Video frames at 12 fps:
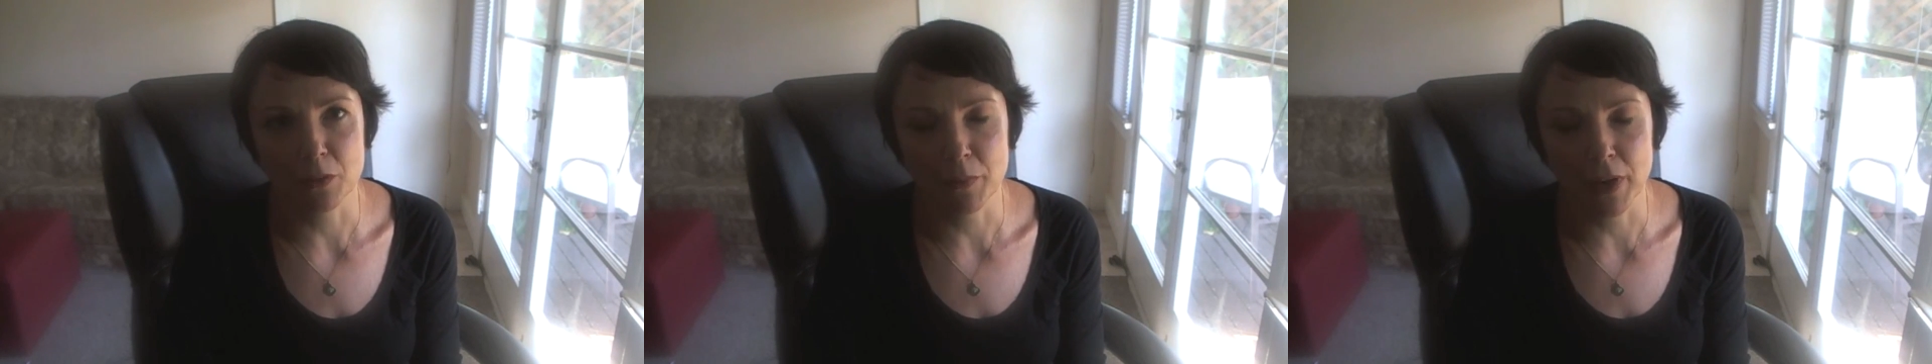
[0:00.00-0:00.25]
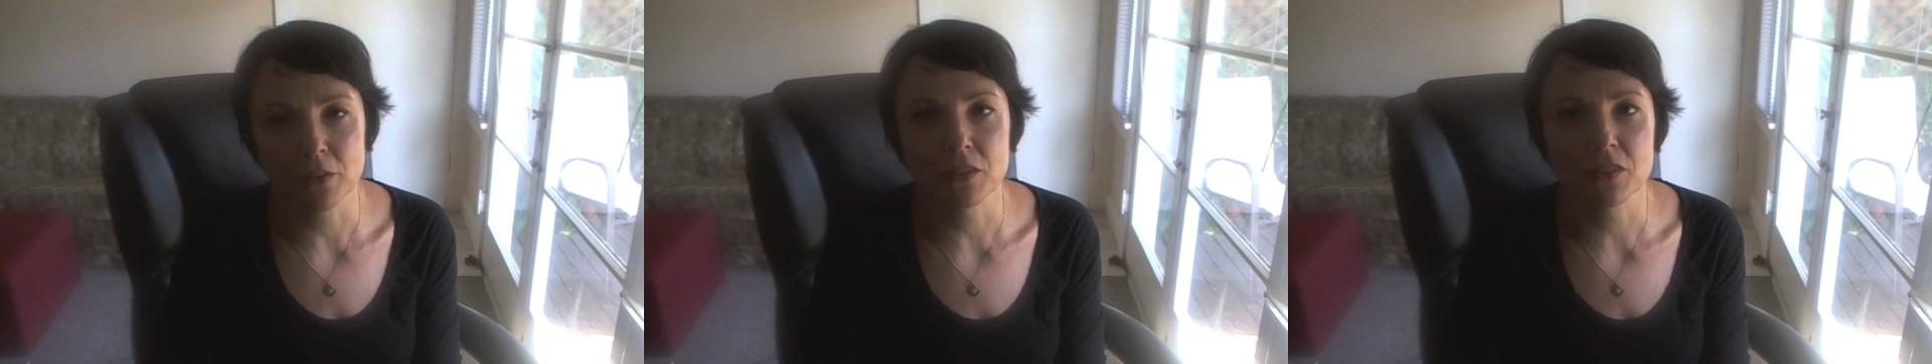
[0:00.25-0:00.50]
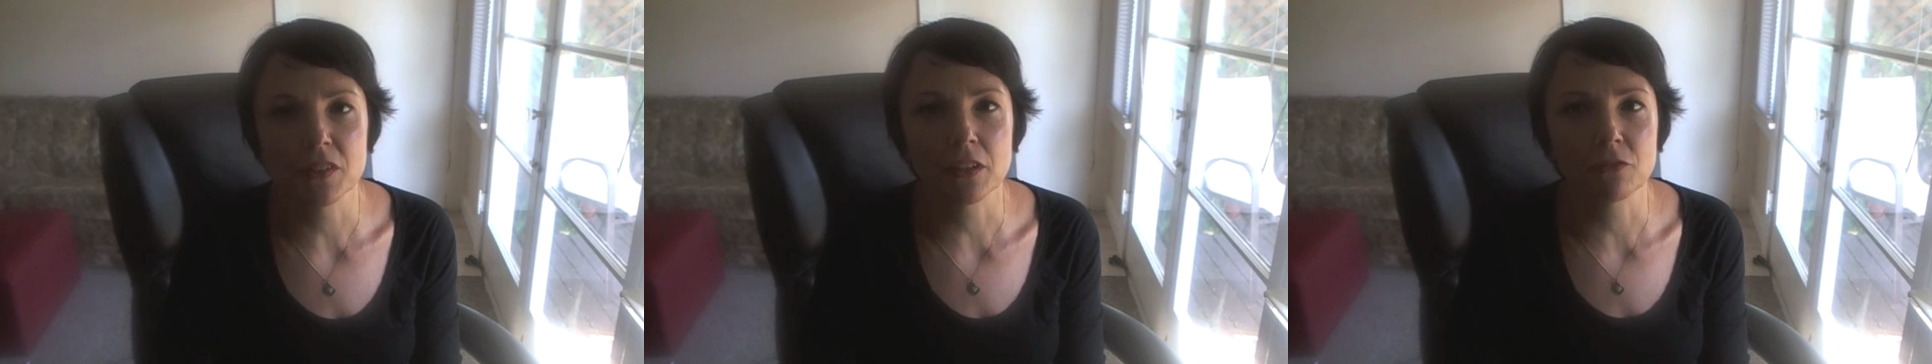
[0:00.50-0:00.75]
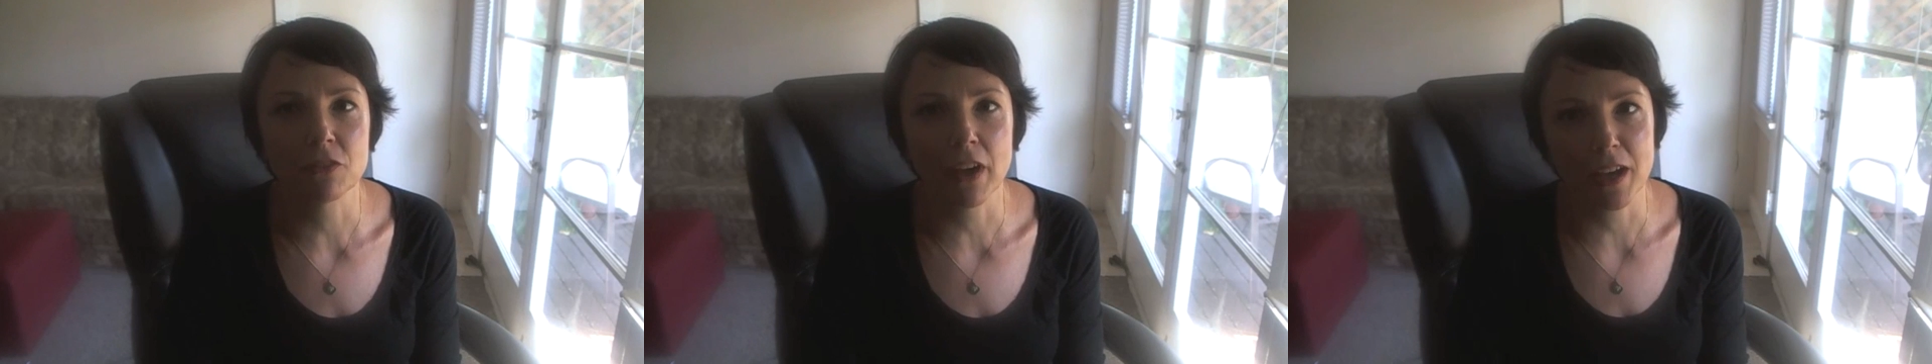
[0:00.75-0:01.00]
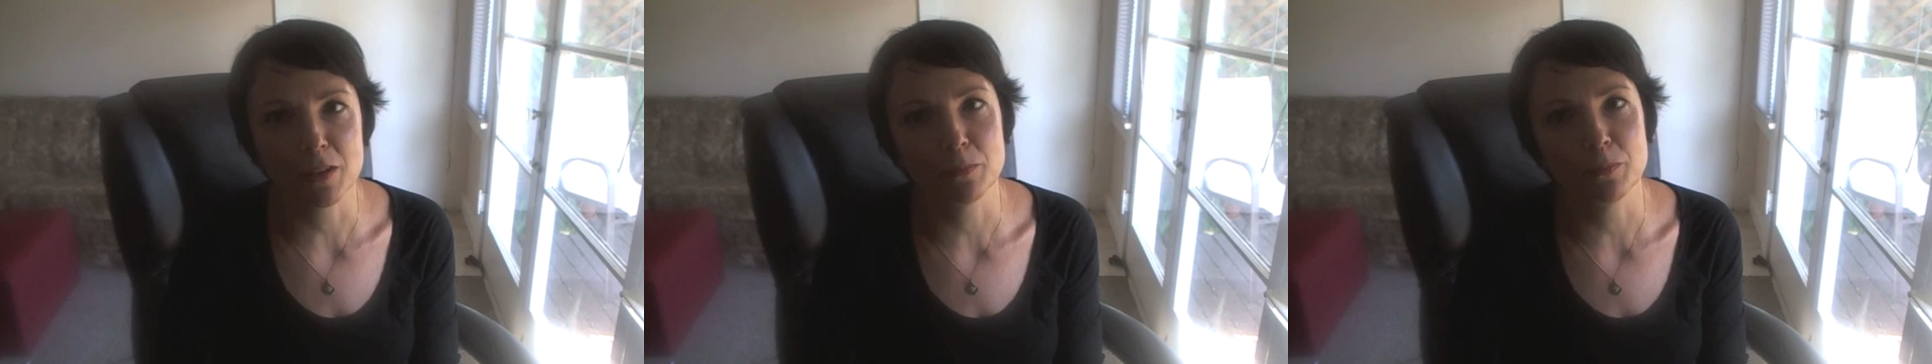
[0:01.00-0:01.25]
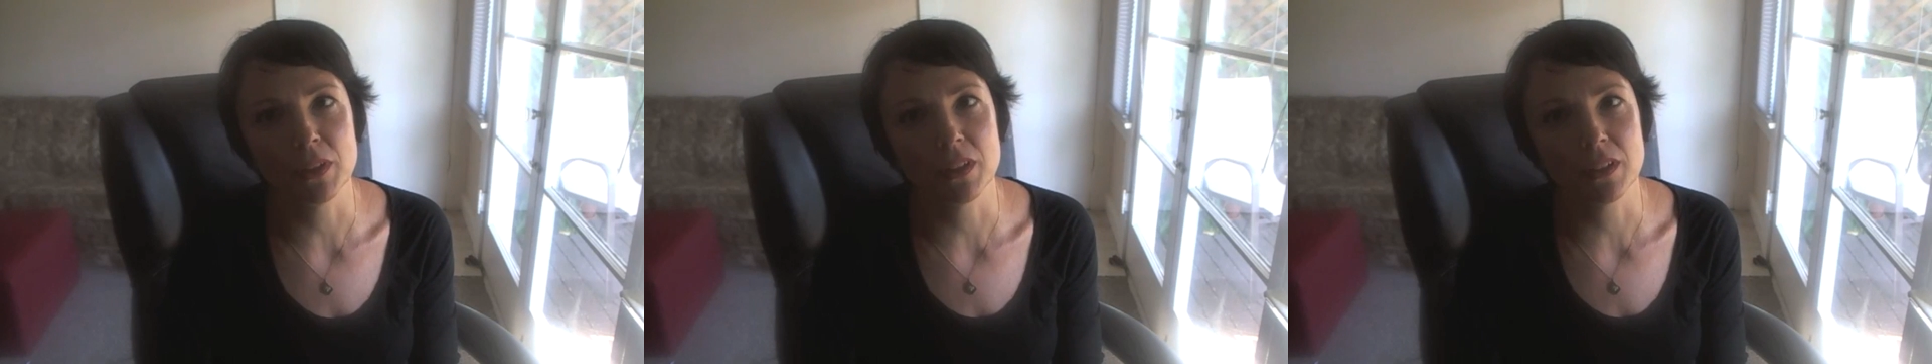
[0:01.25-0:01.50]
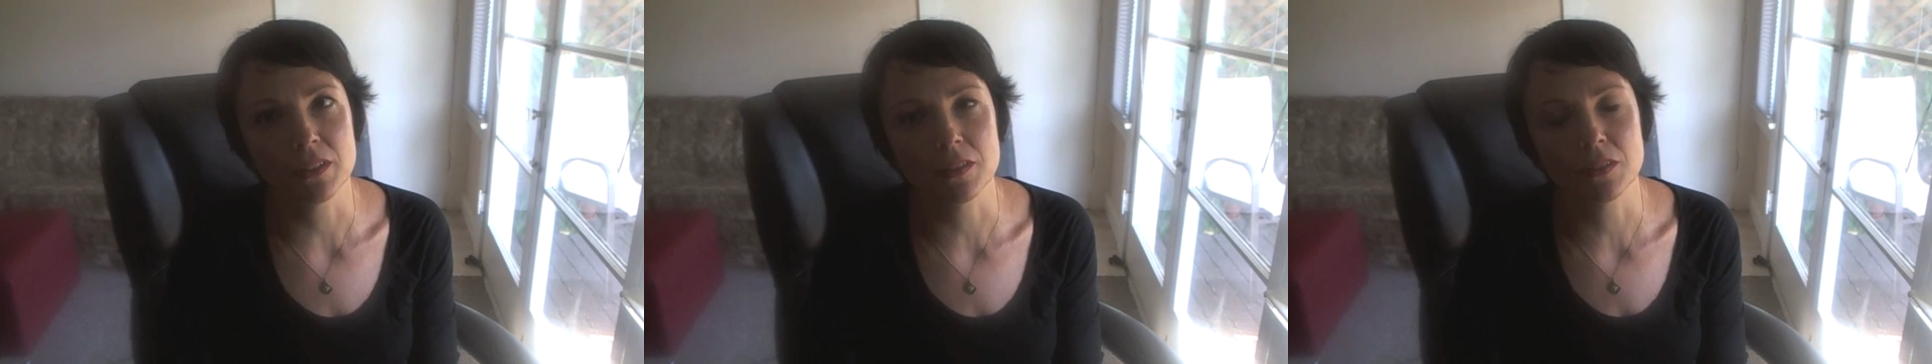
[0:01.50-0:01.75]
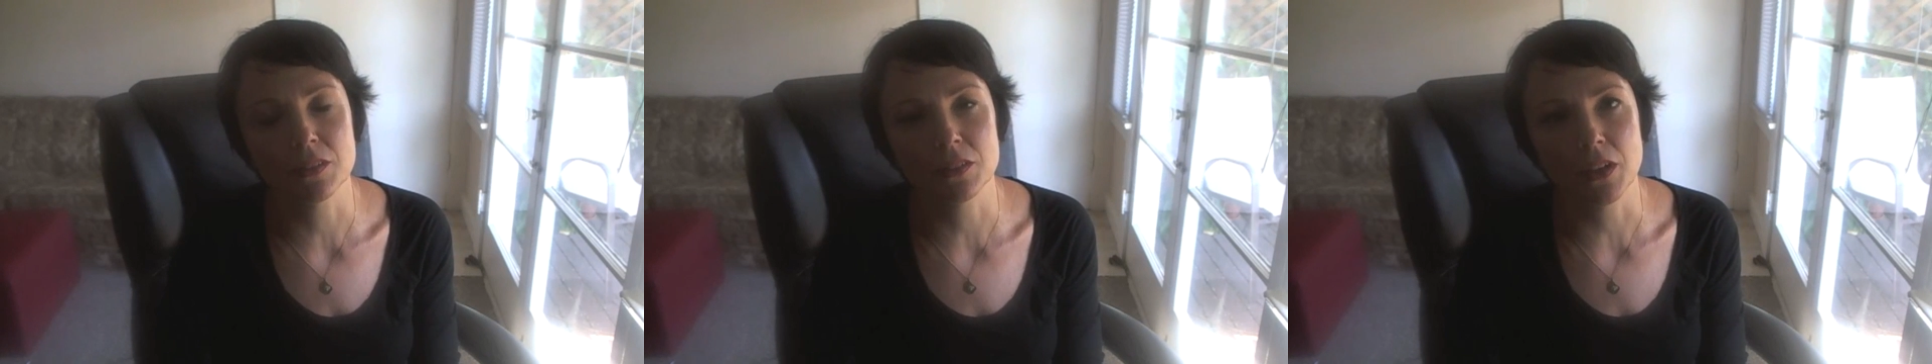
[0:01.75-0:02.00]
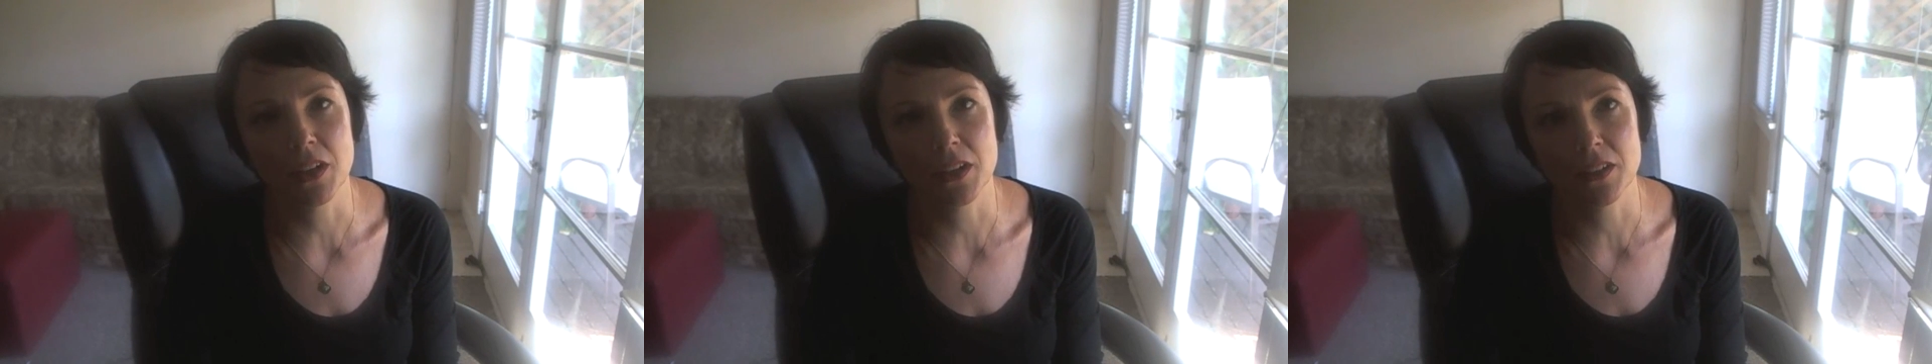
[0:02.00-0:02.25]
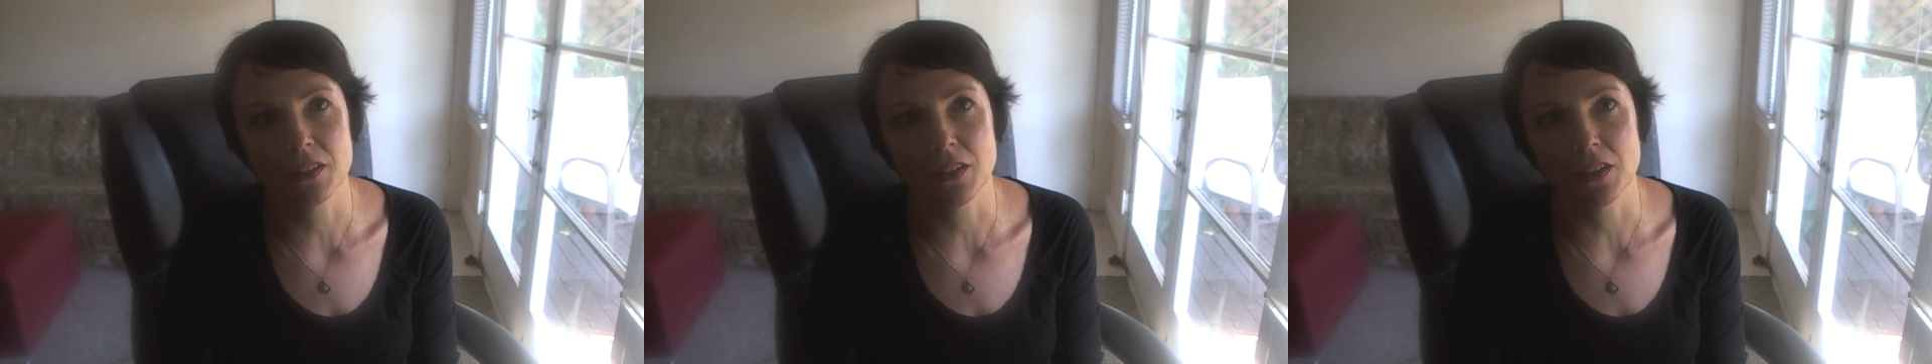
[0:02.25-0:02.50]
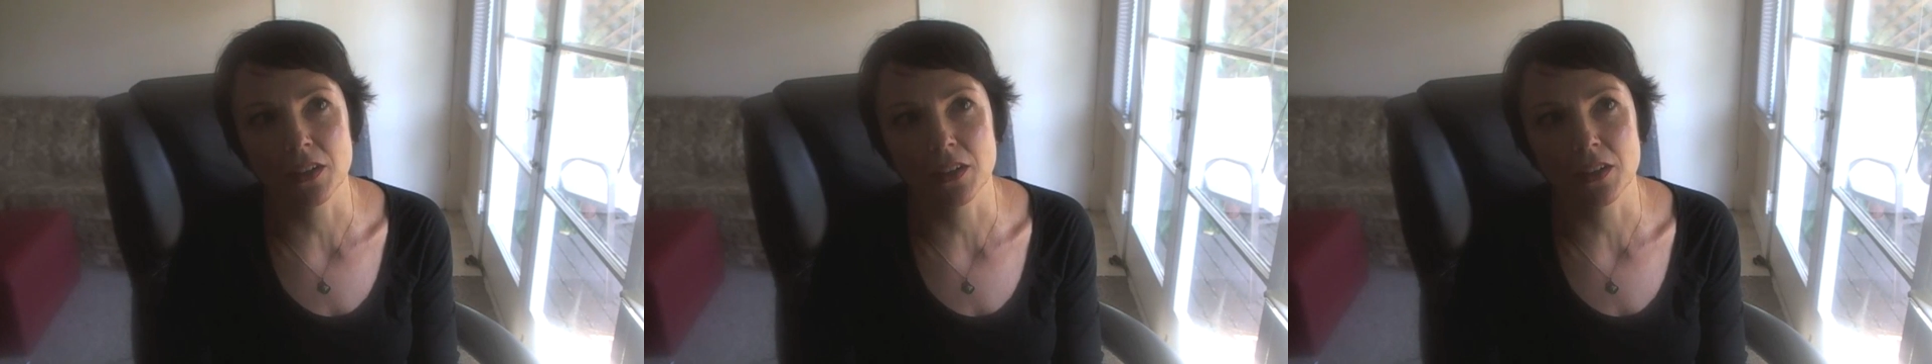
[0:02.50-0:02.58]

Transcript: migrants that have died because the